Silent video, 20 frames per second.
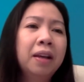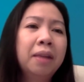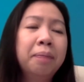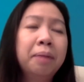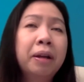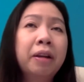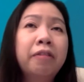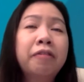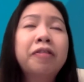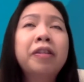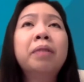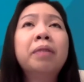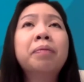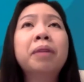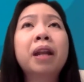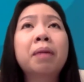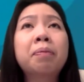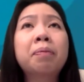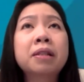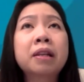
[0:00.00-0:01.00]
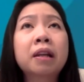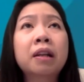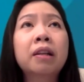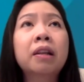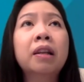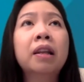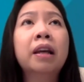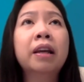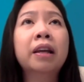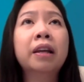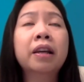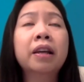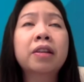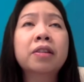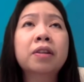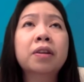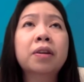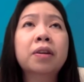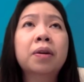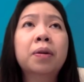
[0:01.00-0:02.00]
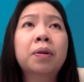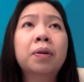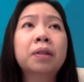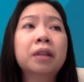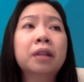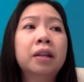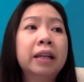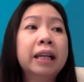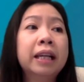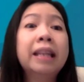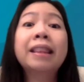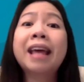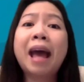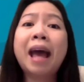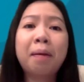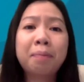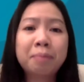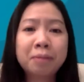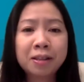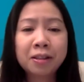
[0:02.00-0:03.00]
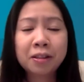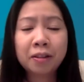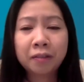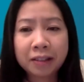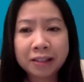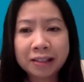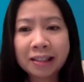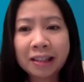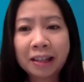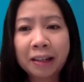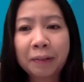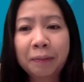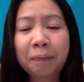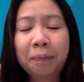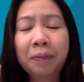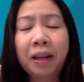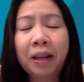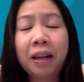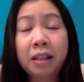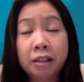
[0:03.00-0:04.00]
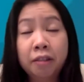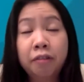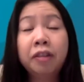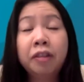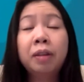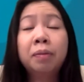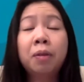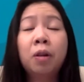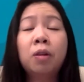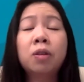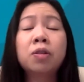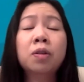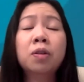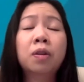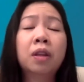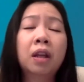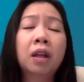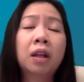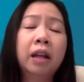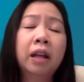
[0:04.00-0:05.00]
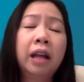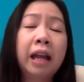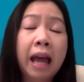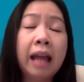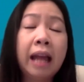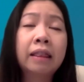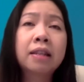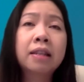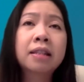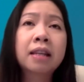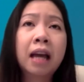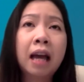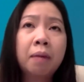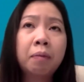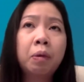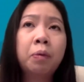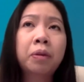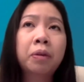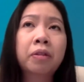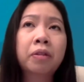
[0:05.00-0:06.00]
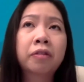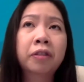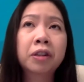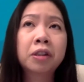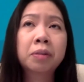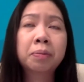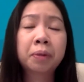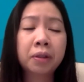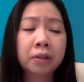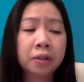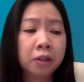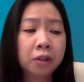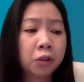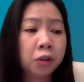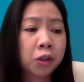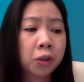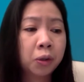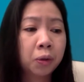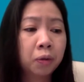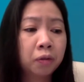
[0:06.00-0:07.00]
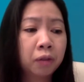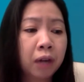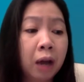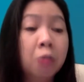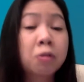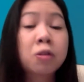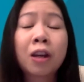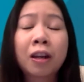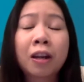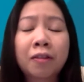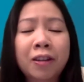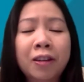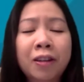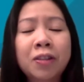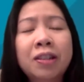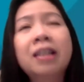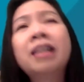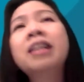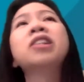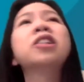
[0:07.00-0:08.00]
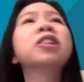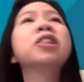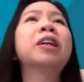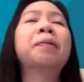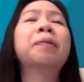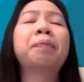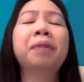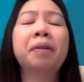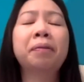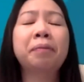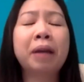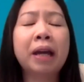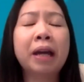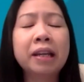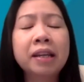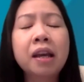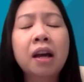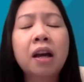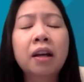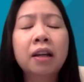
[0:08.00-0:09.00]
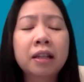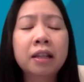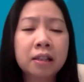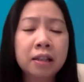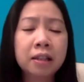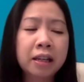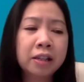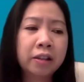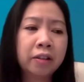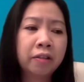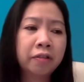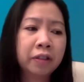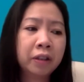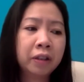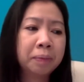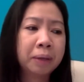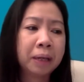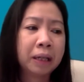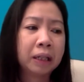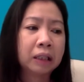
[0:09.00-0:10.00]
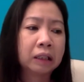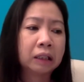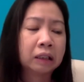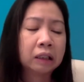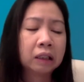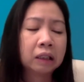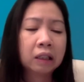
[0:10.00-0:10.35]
But a film that I particularly like is called In the Absence of the Sun. And it's a film also that at the time we were the first person to show outside of Indonesia by a young Indonesian filmmaker.